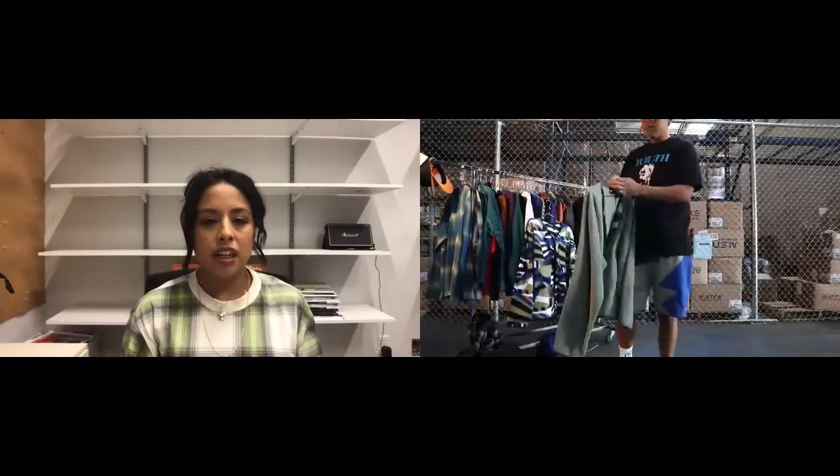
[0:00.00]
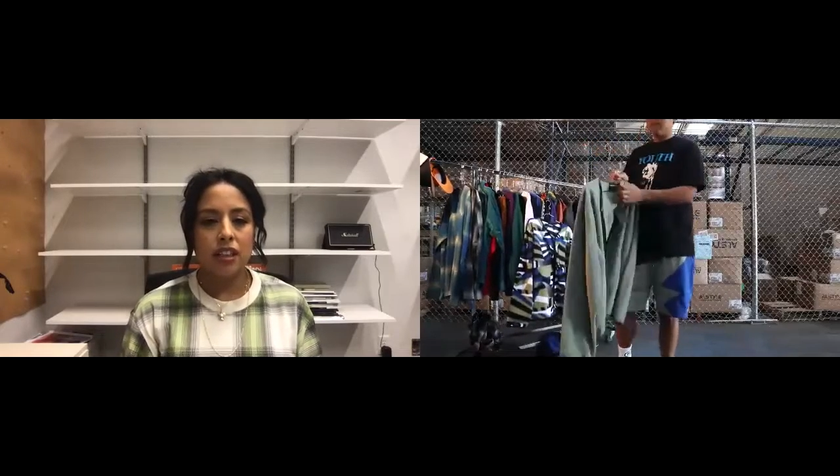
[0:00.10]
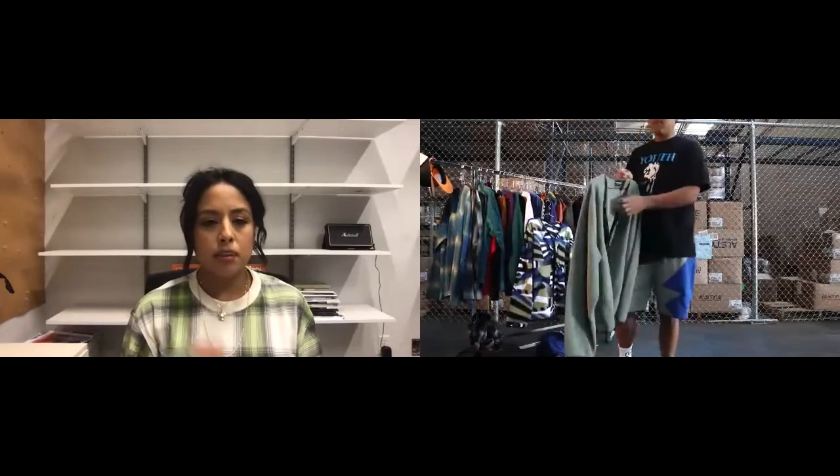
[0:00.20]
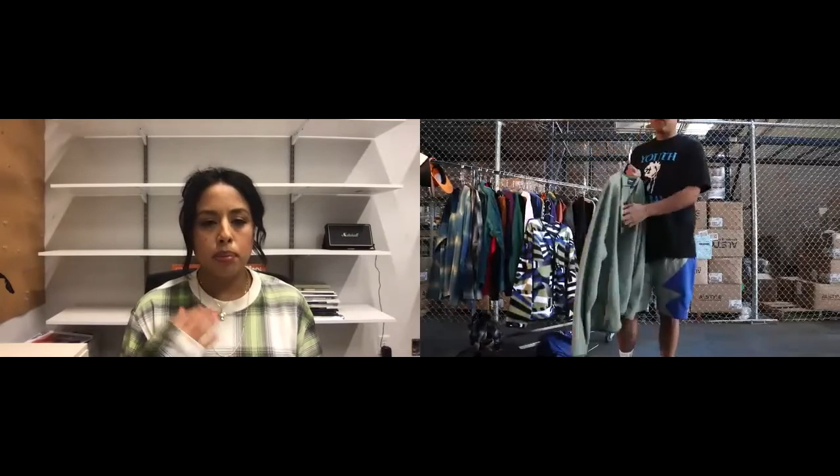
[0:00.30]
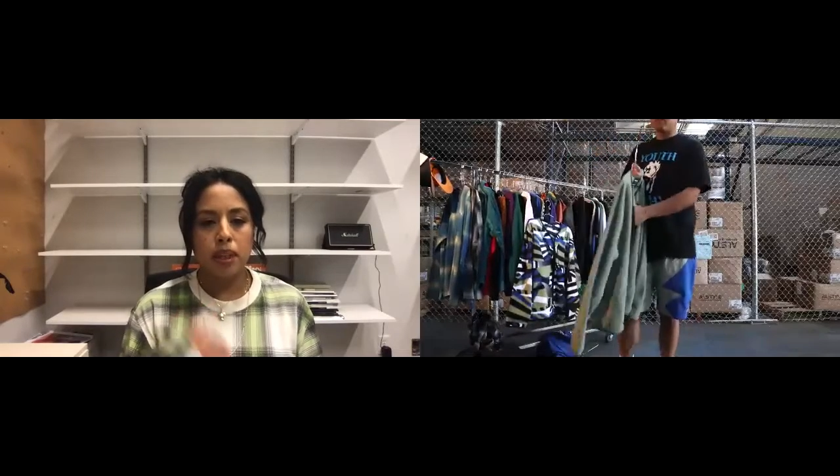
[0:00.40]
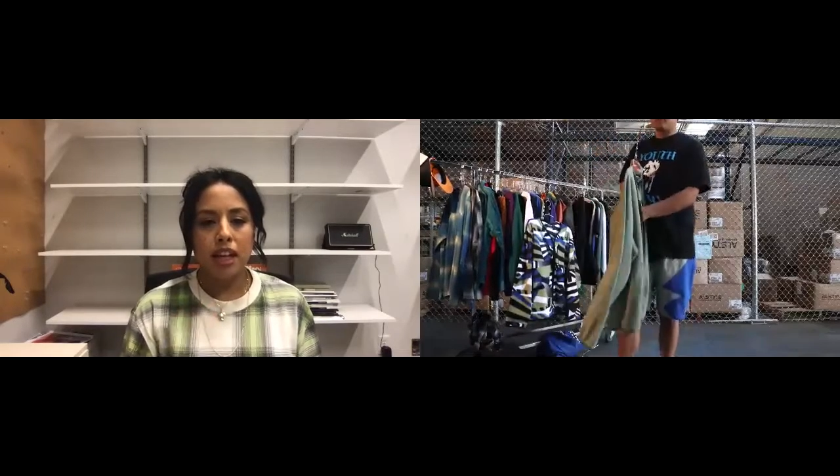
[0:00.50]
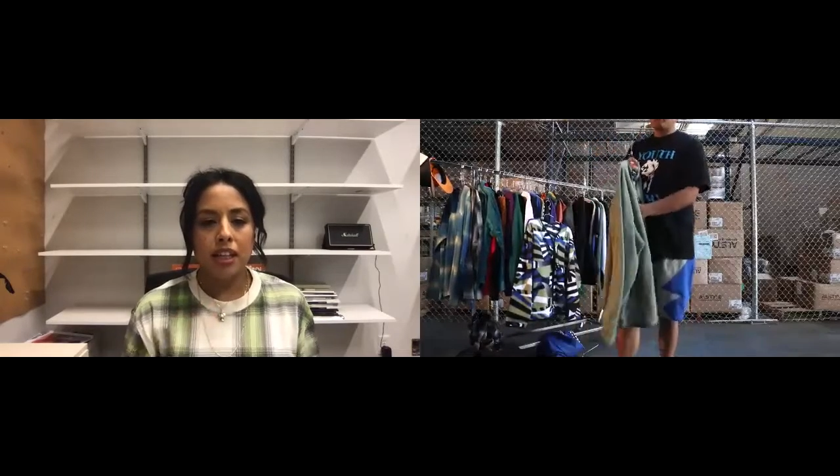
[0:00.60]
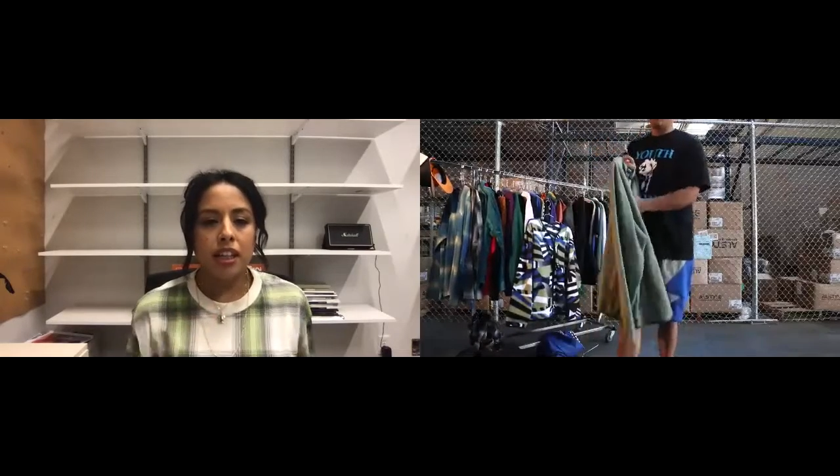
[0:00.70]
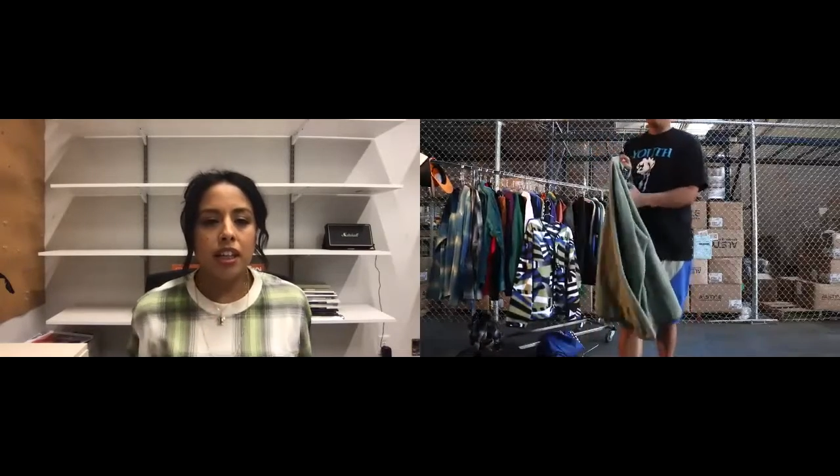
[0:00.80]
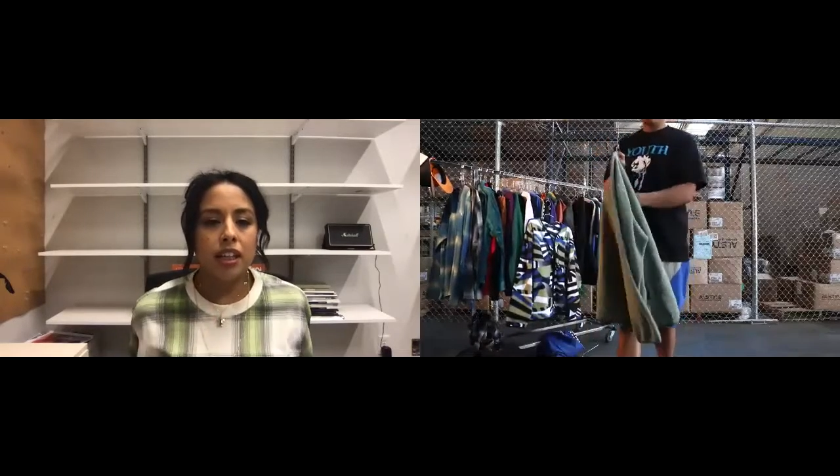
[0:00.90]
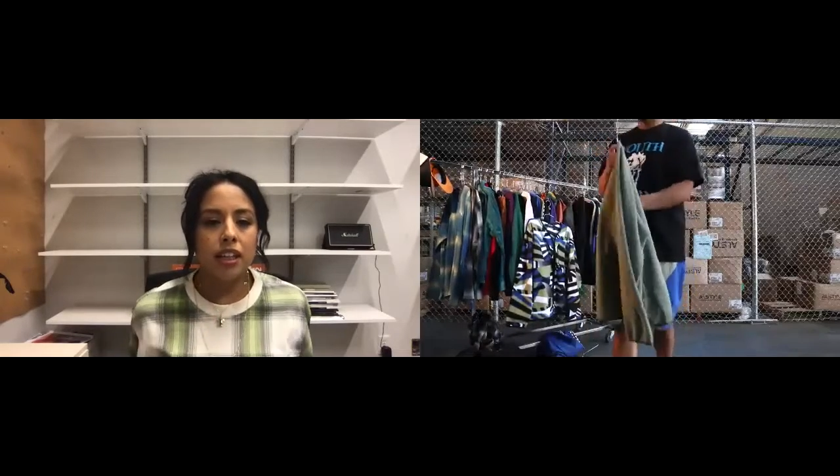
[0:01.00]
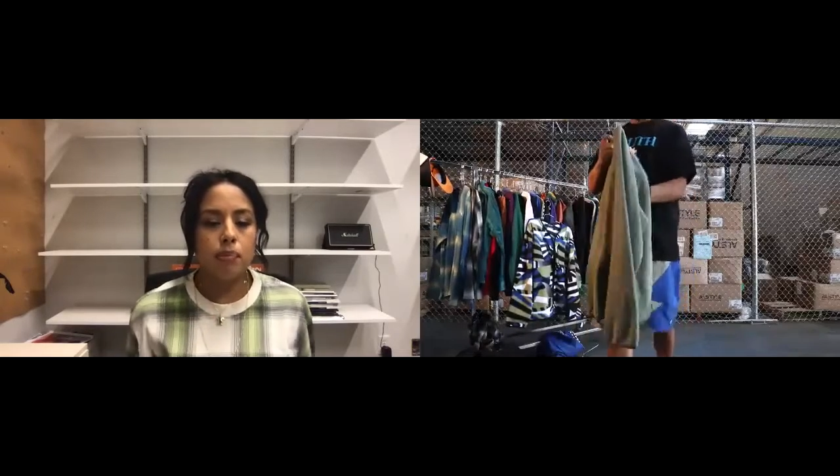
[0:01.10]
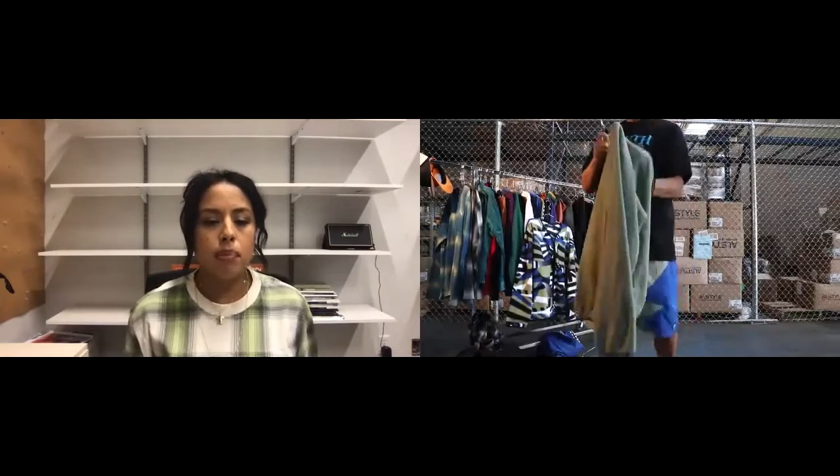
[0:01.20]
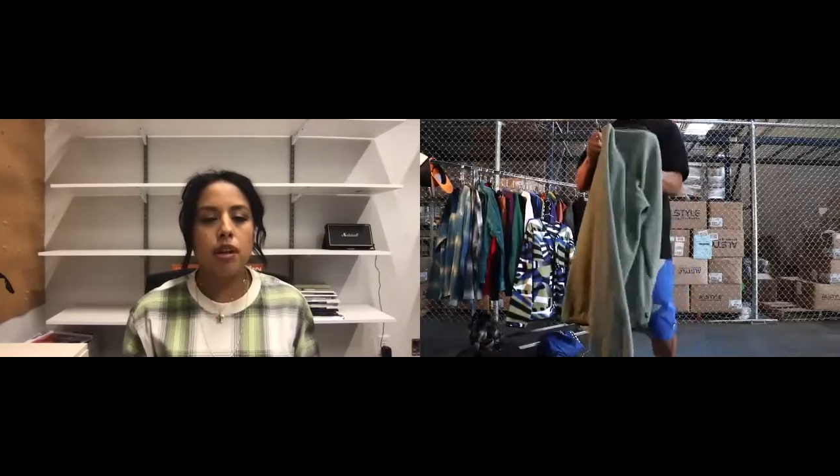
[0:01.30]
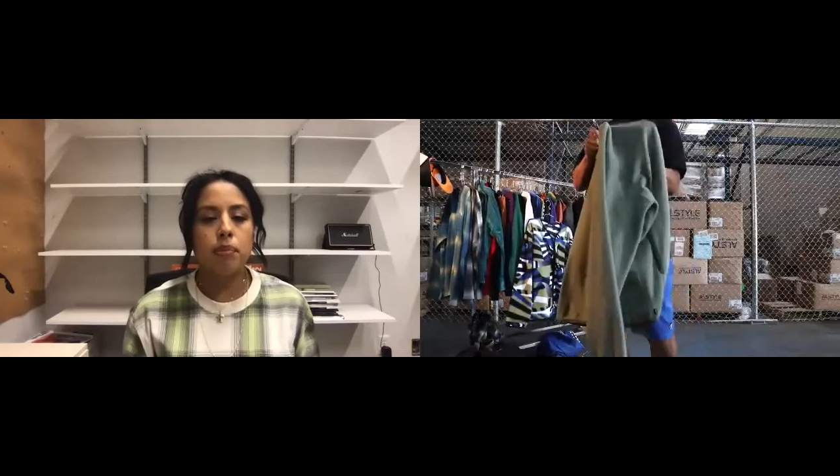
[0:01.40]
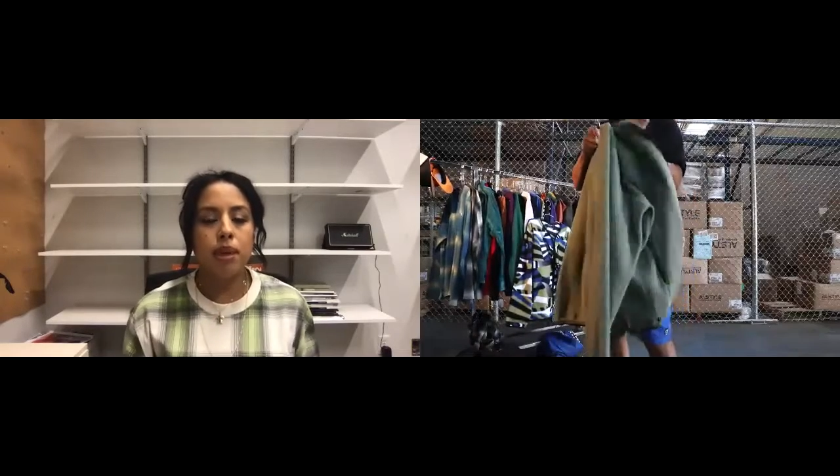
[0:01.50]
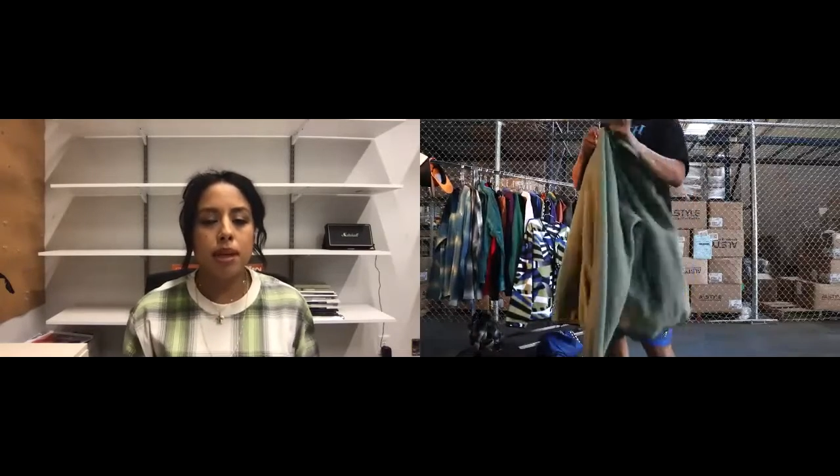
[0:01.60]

at the placket and the bottom